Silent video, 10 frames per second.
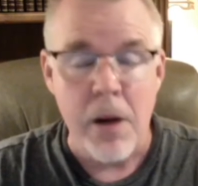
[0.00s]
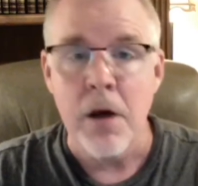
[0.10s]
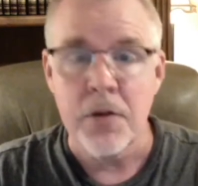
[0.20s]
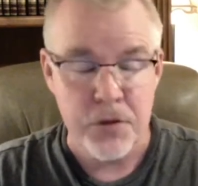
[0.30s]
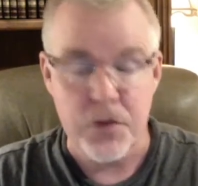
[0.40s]

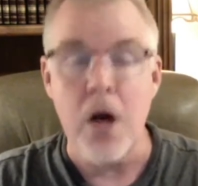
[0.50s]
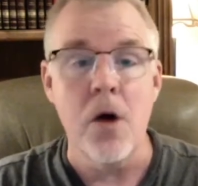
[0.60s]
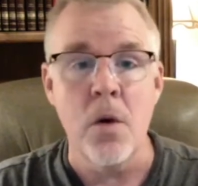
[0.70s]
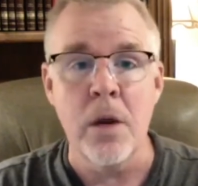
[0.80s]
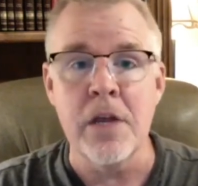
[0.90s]

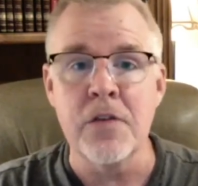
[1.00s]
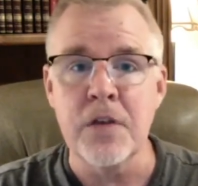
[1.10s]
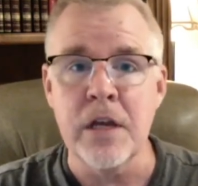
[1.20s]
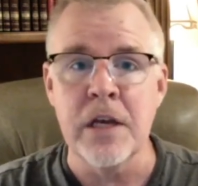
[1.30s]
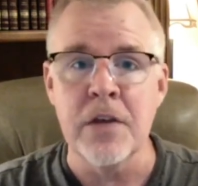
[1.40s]
Saul
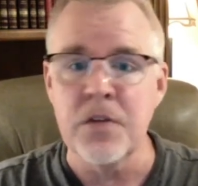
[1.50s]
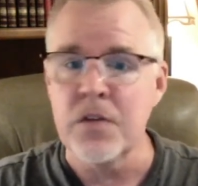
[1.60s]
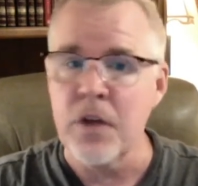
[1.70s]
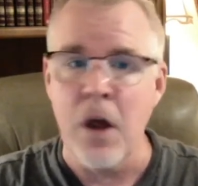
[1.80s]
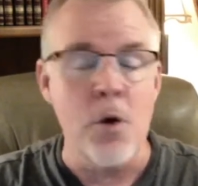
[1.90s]

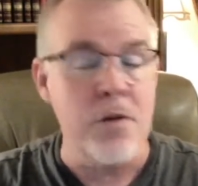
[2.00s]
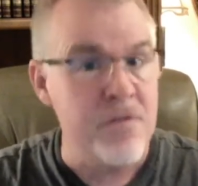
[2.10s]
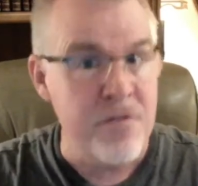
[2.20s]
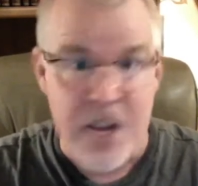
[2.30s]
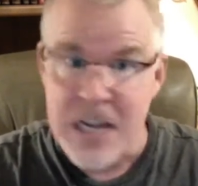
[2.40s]
is on a
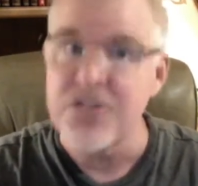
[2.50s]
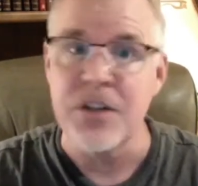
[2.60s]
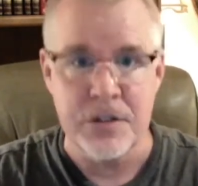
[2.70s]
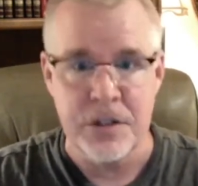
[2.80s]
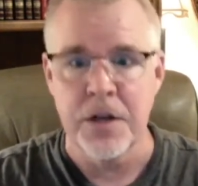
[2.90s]

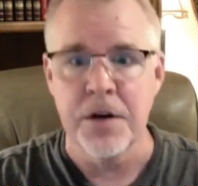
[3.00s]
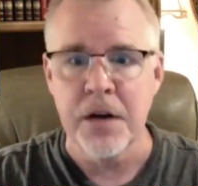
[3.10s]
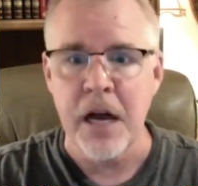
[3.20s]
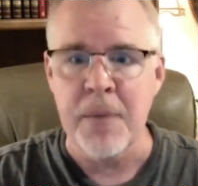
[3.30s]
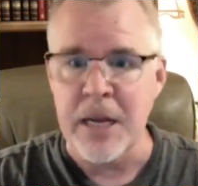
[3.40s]
vengeance here.
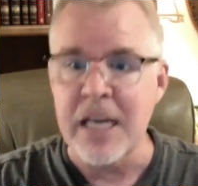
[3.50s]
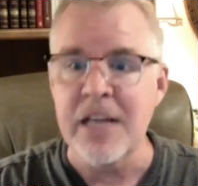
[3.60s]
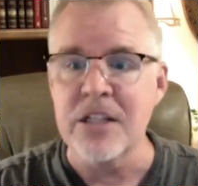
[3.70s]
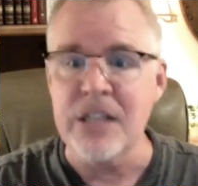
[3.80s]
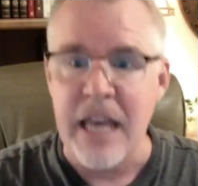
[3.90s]
I mean, he
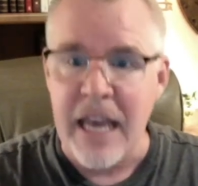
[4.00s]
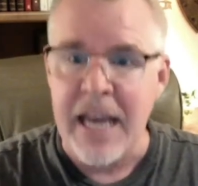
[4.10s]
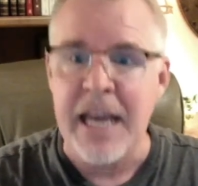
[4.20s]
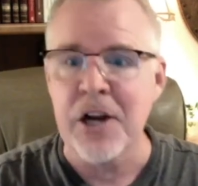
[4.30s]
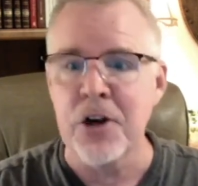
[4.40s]
is
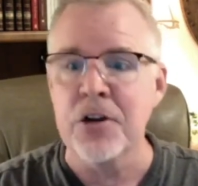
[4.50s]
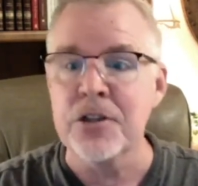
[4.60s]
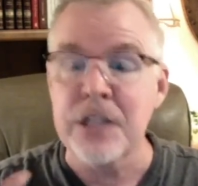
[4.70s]
eager to